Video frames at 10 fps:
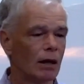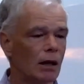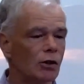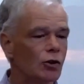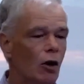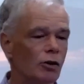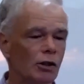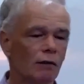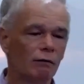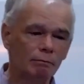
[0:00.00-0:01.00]

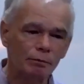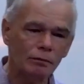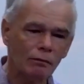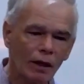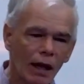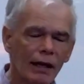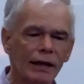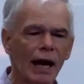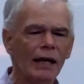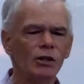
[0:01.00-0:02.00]
Joseph
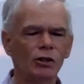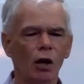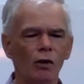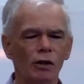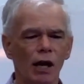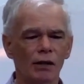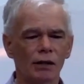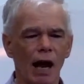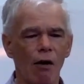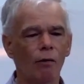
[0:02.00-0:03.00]
again shows us
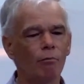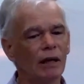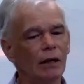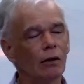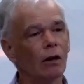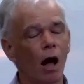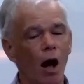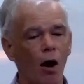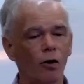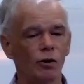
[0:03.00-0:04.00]
how a meal
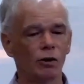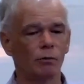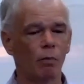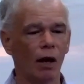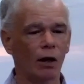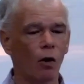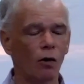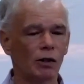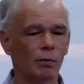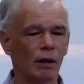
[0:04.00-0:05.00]
hosted by
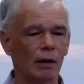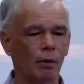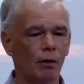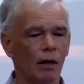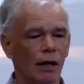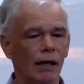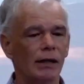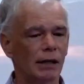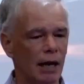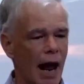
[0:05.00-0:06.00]
God's people
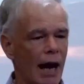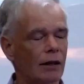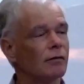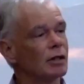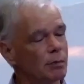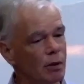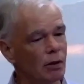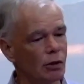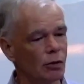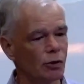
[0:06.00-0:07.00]
is an act of
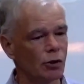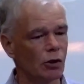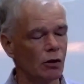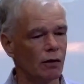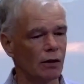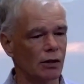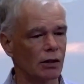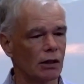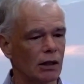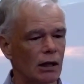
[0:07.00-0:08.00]
spiritual service.
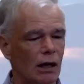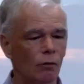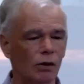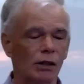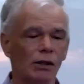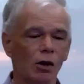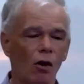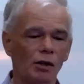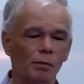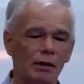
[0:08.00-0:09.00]
It was this
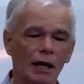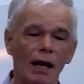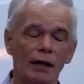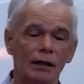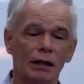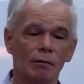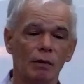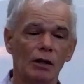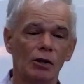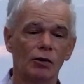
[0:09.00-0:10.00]
hospitality and
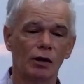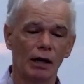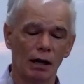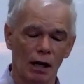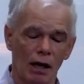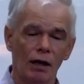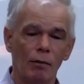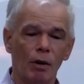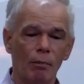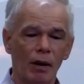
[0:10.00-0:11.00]
ministry
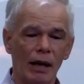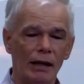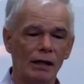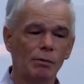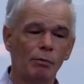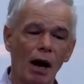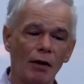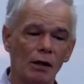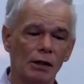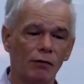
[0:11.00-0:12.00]
that prepared his
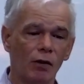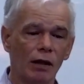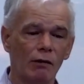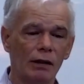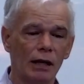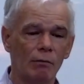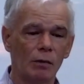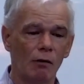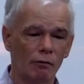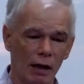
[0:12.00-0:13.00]
brothers for their
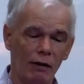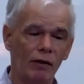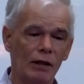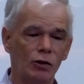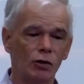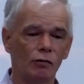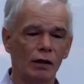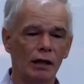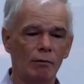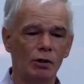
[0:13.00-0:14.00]
eventual
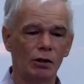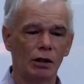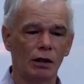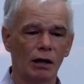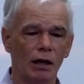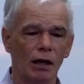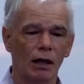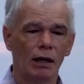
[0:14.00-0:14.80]
redemption. Their